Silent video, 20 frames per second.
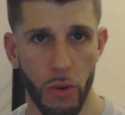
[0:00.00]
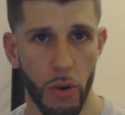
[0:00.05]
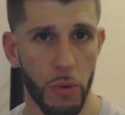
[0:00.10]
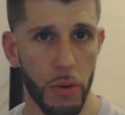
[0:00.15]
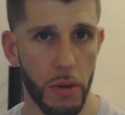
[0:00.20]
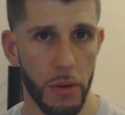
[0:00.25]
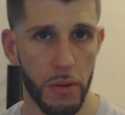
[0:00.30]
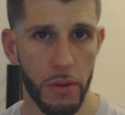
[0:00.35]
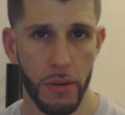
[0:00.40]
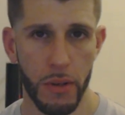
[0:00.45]

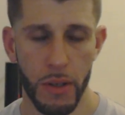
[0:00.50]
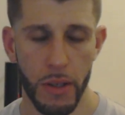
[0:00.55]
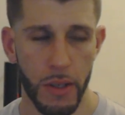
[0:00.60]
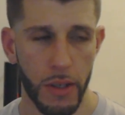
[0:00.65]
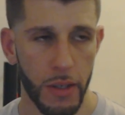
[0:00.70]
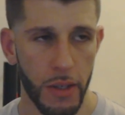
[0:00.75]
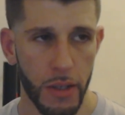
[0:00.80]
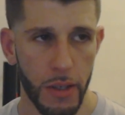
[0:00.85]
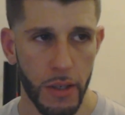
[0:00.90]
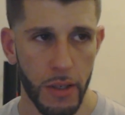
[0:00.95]
growing,
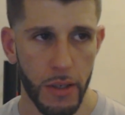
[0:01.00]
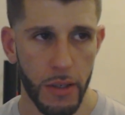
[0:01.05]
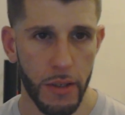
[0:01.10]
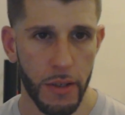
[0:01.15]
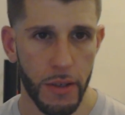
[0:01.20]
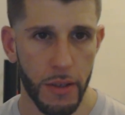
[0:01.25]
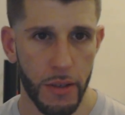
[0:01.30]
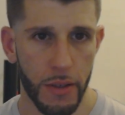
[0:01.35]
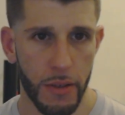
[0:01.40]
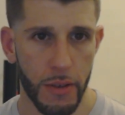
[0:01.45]

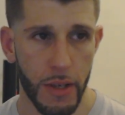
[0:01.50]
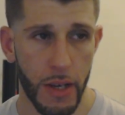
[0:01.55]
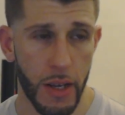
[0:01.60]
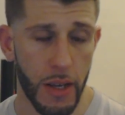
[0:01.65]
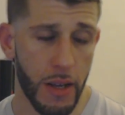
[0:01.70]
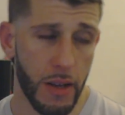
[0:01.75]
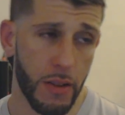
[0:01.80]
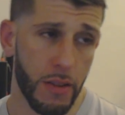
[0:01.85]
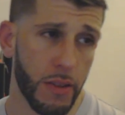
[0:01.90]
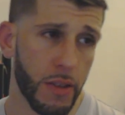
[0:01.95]
and
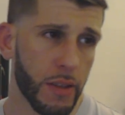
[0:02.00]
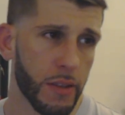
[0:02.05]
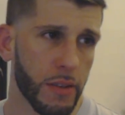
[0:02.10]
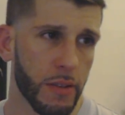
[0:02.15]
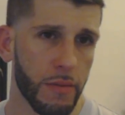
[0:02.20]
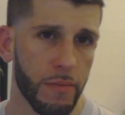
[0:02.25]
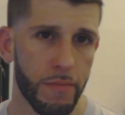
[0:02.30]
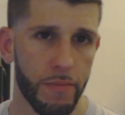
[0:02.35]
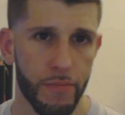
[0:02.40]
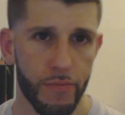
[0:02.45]
I think
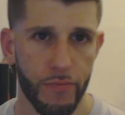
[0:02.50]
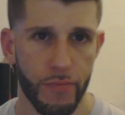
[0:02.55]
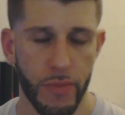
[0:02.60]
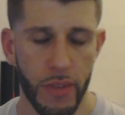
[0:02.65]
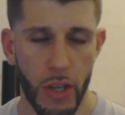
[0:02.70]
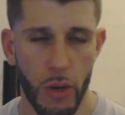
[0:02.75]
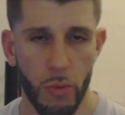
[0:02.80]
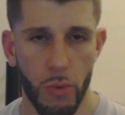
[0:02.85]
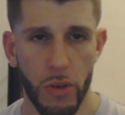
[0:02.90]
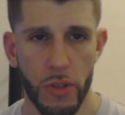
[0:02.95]

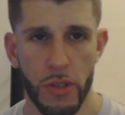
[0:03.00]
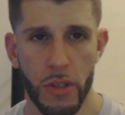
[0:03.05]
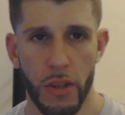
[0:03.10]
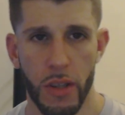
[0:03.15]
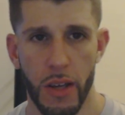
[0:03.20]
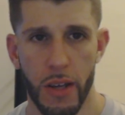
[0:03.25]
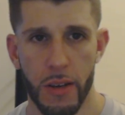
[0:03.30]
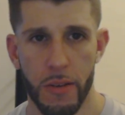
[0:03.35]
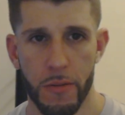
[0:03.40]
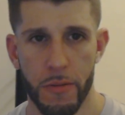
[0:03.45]
there was a
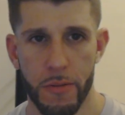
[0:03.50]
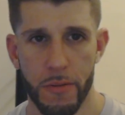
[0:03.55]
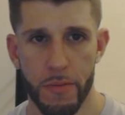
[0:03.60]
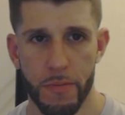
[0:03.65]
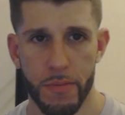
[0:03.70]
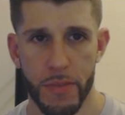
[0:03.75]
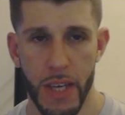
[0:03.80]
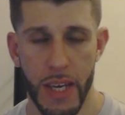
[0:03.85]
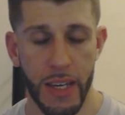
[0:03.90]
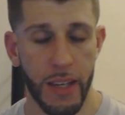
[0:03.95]
lot of
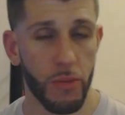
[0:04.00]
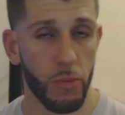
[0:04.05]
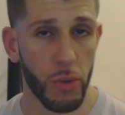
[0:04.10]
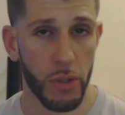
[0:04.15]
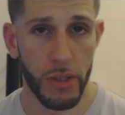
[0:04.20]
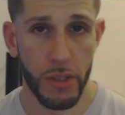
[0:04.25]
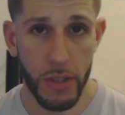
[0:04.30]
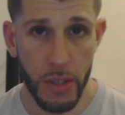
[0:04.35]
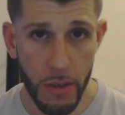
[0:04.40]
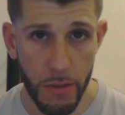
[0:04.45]
taking
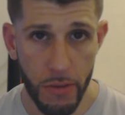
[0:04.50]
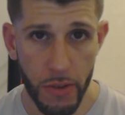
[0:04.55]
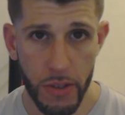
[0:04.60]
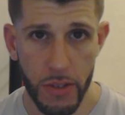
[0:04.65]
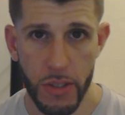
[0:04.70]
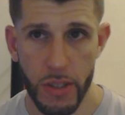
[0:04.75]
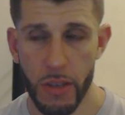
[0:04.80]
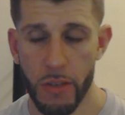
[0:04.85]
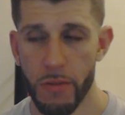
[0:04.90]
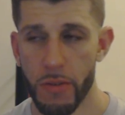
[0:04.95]
what the
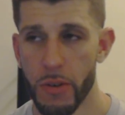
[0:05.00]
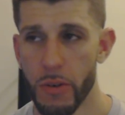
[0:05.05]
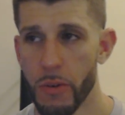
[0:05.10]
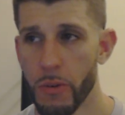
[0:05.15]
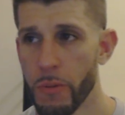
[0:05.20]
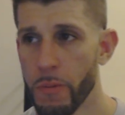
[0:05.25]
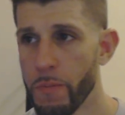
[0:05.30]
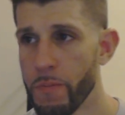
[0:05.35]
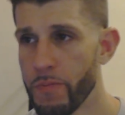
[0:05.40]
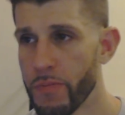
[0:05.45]
defense give
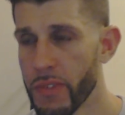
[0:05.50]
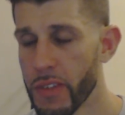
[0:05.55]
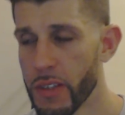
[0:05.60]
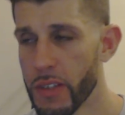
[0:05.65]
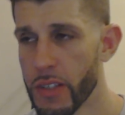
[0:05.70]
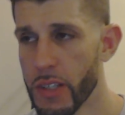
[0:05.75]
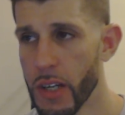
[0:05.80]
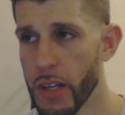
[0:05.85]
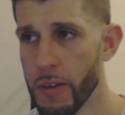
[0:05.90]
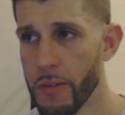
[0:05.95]
you
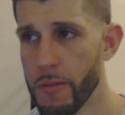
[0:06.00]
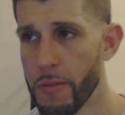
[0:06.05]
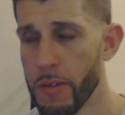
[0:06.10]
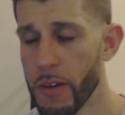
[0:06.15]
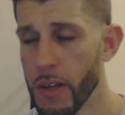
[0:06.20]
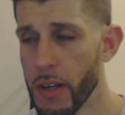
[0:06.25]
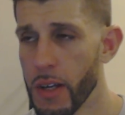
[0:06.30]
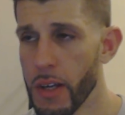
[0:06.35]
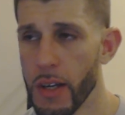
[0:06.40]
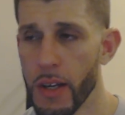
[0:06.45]
stuff.
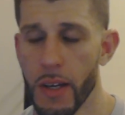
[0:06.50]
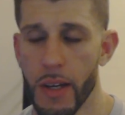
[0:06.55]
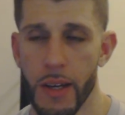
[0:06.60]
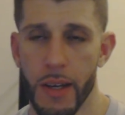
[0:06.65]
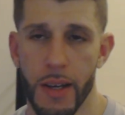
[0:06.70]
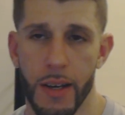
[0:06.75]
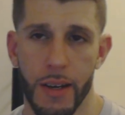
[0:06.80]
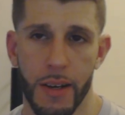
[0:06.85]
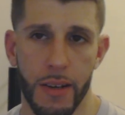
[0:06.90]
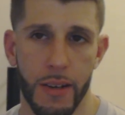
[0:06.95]

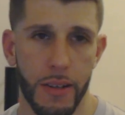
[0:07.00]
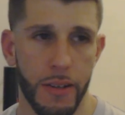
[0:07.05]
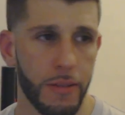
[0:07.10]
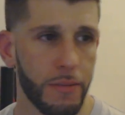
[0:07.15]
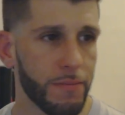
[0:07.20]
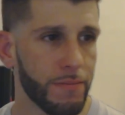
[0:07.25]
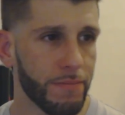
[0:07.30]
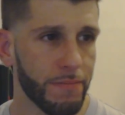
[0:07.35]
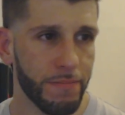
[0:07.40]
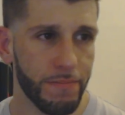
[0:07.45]

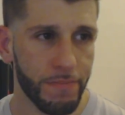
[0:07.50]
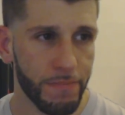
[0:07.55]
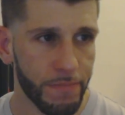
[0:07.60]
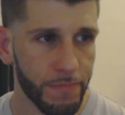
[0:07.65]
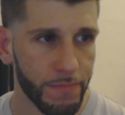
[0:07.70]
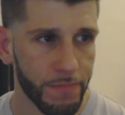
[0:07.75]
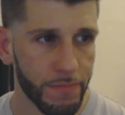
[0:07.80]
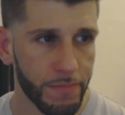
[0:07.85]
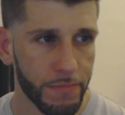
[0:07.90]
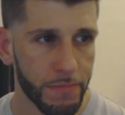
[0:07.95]
Um,
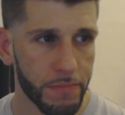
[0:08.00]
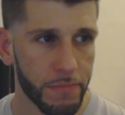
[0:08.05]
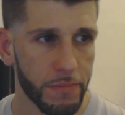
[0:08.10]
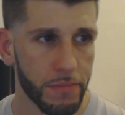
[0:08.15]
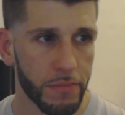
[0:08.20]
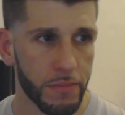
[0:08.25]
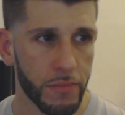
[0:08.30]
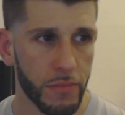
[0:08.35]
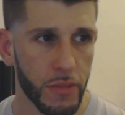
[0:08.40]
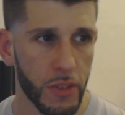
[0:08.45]

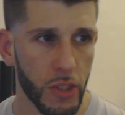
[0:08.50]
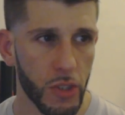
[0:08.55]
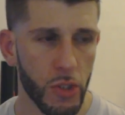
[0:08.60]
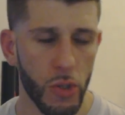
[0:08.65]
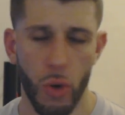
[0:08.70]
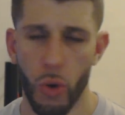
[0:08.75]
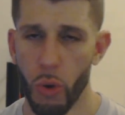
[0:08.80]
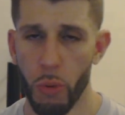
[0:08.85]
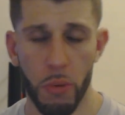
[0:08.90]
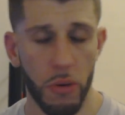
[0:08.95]
the
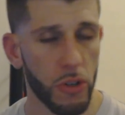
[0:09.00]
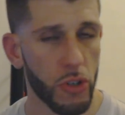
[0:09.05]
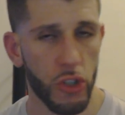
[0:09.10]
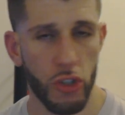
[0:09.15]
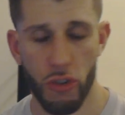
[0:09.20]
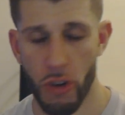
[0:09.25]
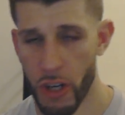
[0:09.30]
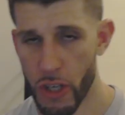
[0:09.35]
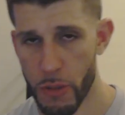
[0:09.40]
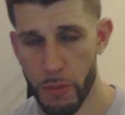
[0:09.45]
Tolbert
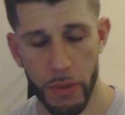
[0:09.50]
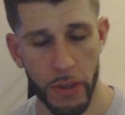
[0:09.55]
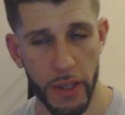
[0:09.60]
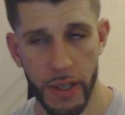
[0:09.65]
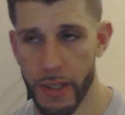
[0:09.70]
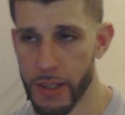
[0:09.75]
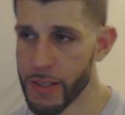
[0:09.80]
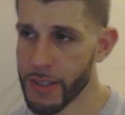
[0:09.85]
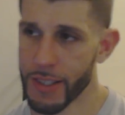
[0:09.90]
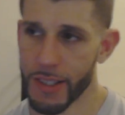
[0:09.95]
stretch
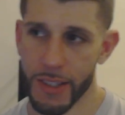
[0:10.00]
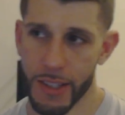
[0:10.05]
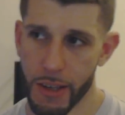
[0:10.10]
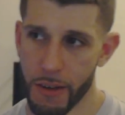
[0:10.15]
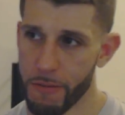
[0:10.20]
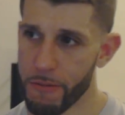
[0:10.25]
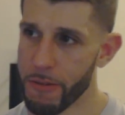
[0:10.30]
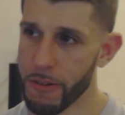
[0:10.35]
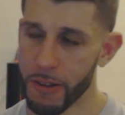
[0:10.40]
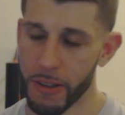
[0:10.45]
plays can
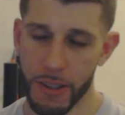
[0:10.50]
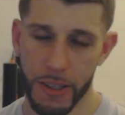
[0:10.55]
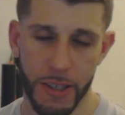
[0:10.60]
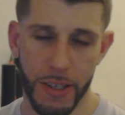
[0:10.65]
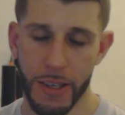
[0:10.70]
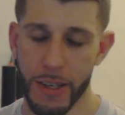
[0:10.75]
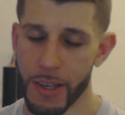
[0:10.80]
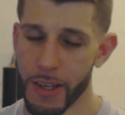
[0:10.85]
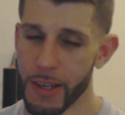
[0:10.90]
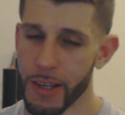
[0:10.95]

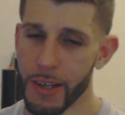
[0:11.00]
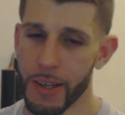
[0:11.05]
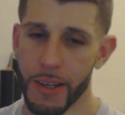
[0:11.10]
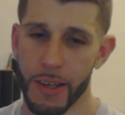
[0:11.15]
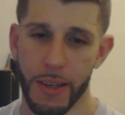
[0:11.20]
definitely